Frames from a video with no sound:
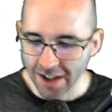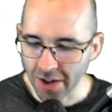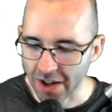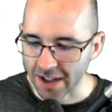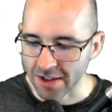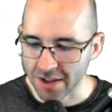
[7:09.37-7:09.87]

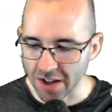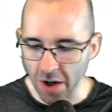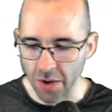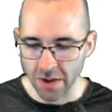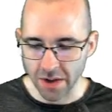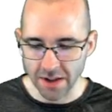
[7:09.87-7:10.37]
Okay,
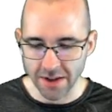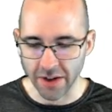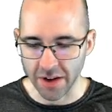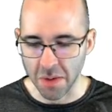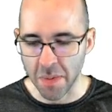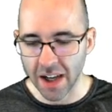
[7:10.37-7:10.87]
so
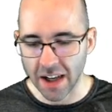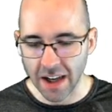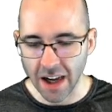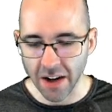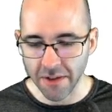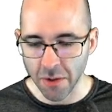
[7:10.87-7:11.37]
considering the bank
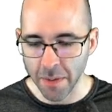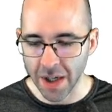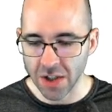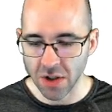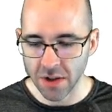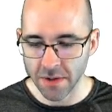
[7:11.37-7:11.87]
account
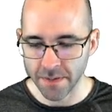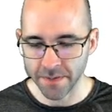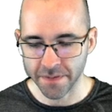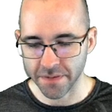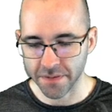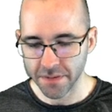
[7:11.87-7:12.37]

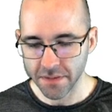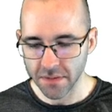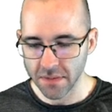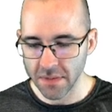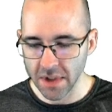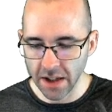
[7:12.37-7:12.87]
information,
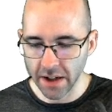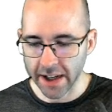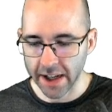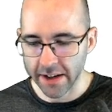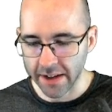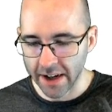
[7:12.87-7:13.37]

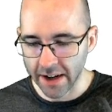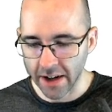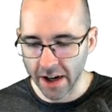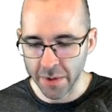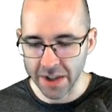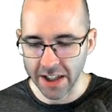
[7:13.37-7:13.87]
again, I,
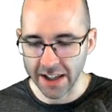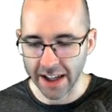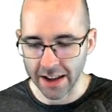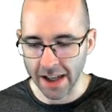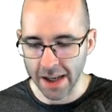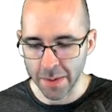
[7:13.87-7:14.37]
I really
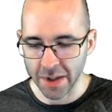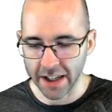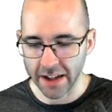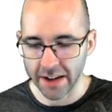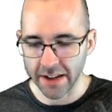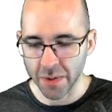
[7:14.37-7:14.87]
like
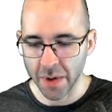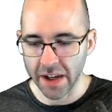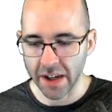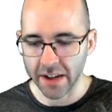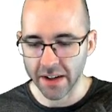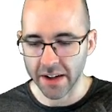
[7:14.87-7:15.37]
labeling it this
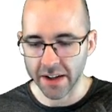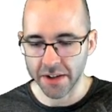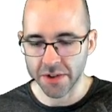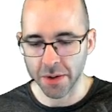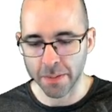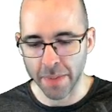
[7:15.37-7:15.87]
way.
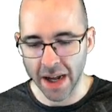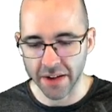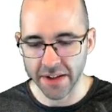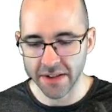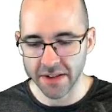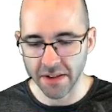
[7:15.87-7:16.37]
Is your
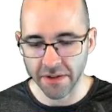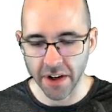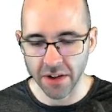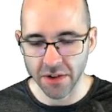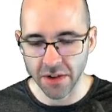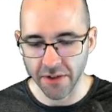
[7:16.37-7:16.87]
balance a
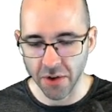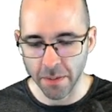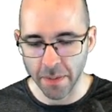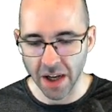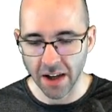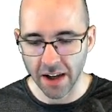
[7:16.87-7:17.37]
function of your
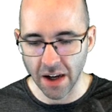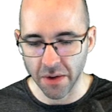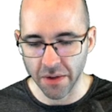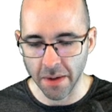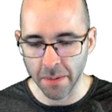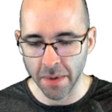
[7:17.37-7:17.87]
bank
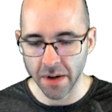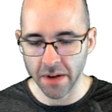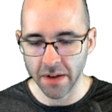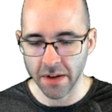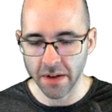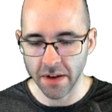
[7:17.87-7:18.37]
account number?